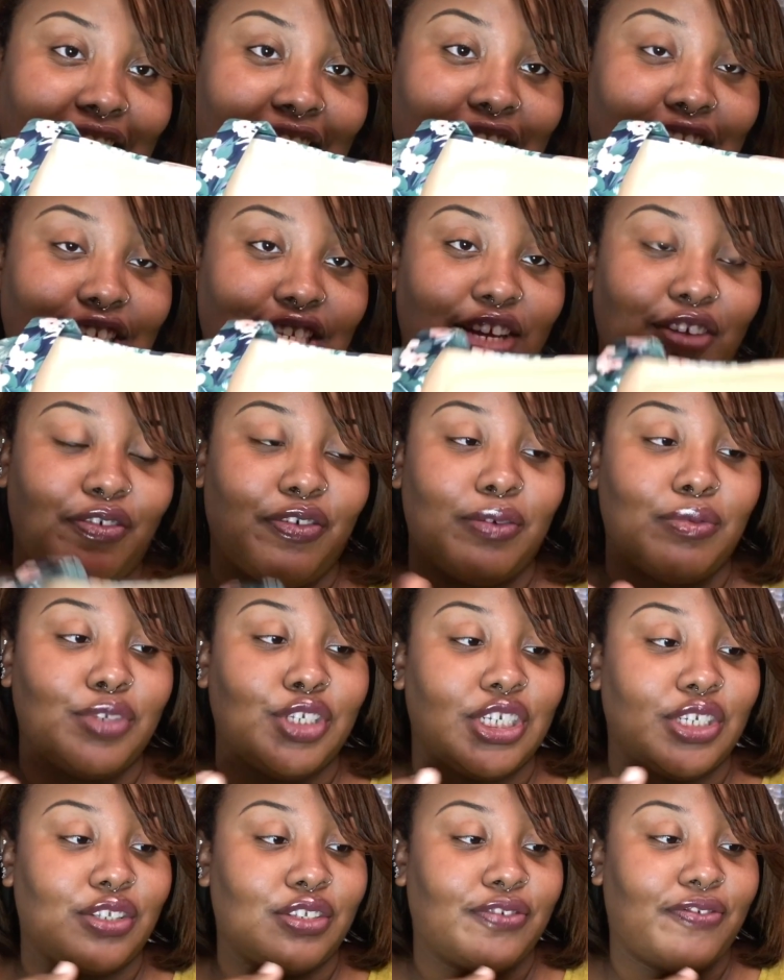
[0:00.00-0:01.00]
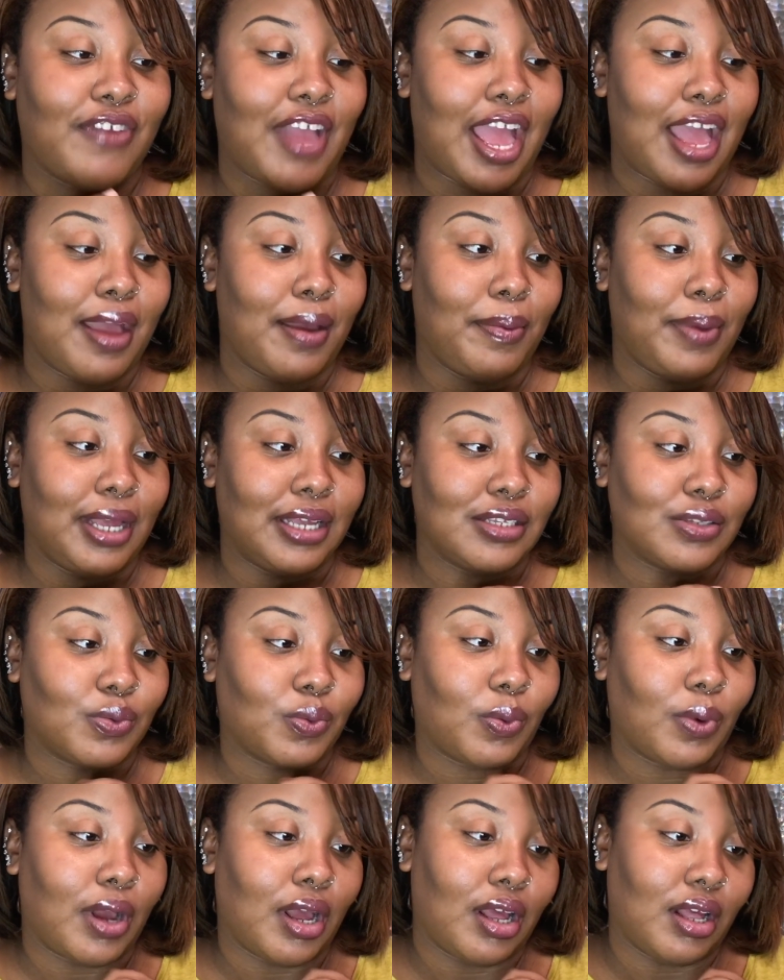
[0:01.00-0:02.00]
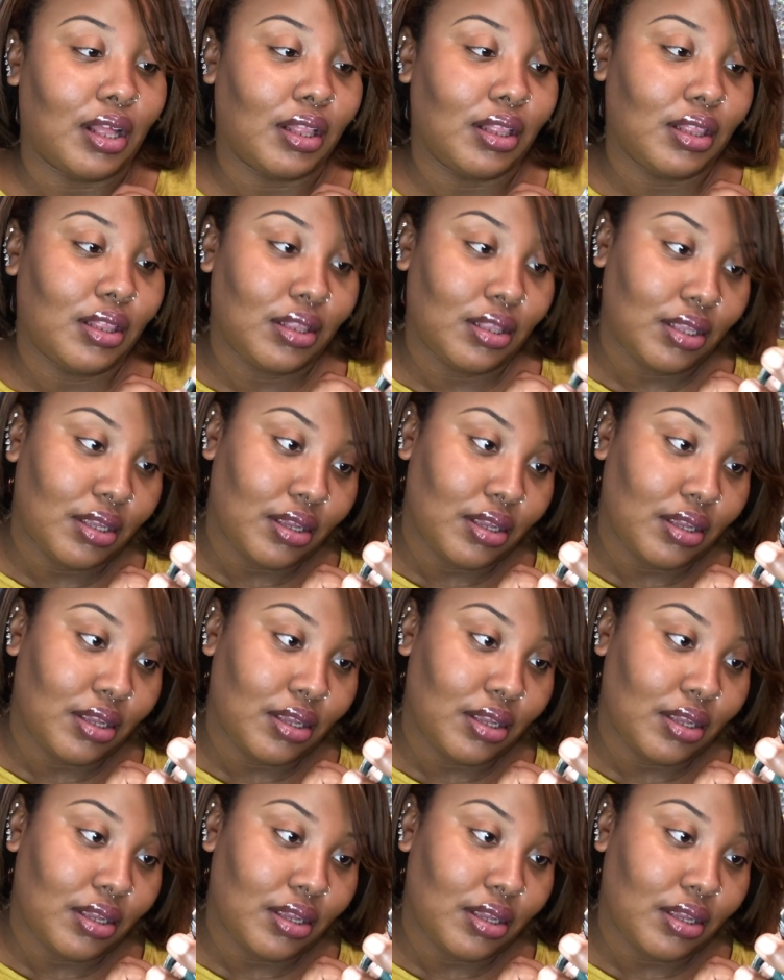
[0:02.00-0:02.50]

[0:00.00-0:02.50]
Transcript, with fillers: These are from JustFab as well.